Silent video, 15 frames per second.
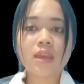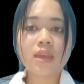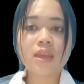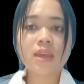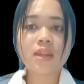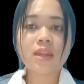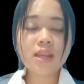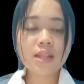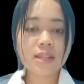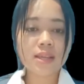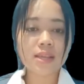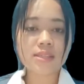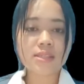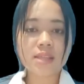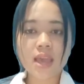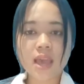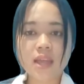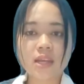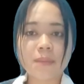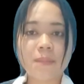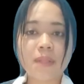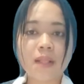In English,
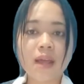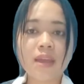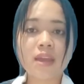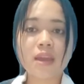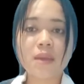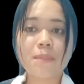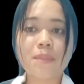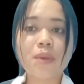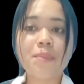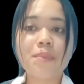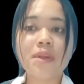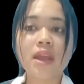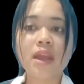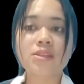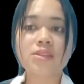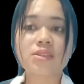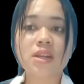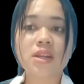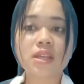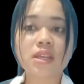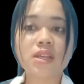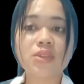and applying appropriate
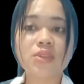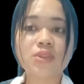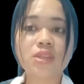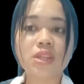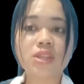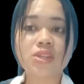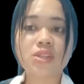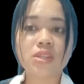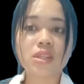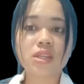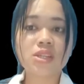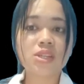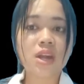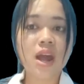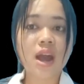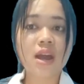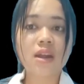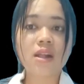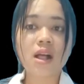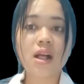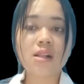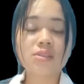strategy to teach, teachers
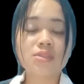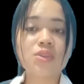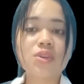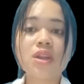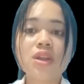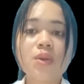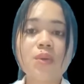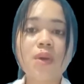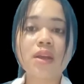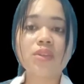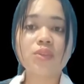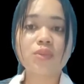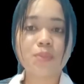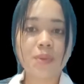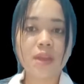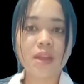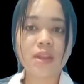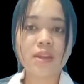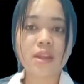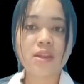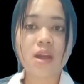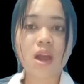are also required to bring
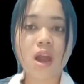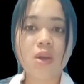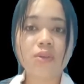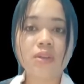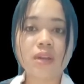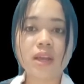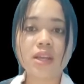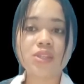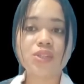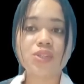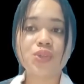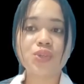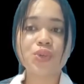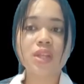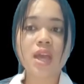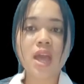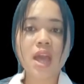their own attitude